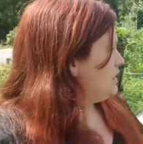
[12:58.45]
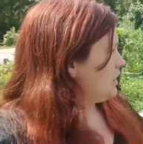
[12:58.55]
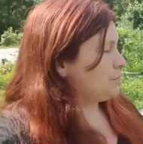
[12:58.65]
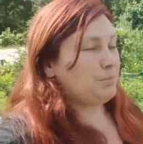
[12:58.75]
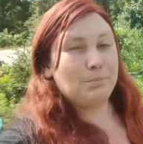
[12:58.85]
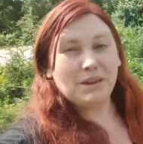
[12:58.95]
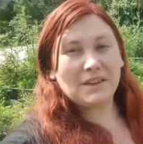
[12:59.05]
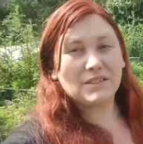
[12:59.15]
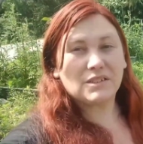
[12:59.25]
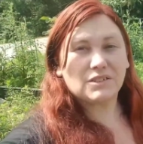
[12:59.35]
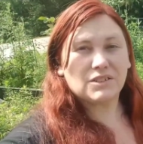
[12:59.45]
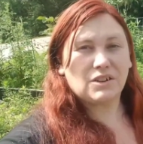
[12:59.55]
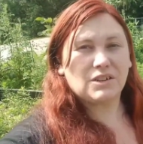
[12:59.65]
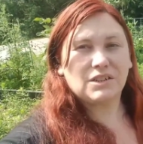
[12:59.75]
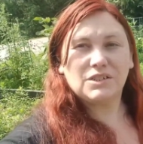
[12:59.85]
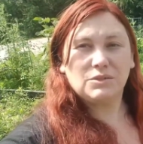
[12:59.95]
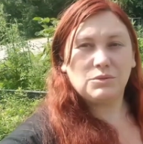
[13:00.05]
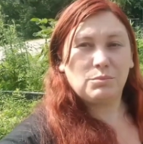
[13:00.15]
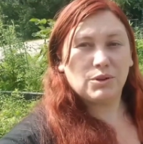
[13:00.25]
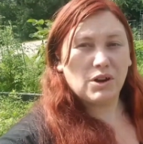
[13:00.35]
Our beans are starting
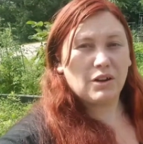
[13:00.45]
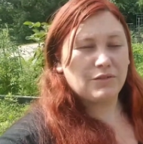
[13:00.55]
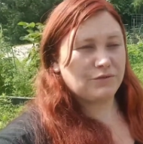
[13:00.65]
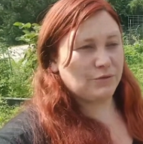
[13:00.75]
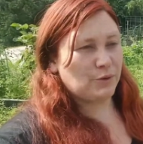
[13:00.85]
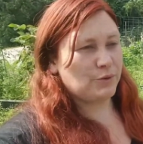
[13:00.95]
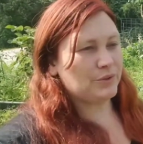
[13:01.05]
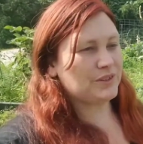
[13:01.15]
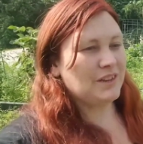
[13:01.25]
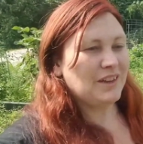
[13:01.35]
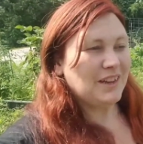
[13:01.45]
to put off fruit.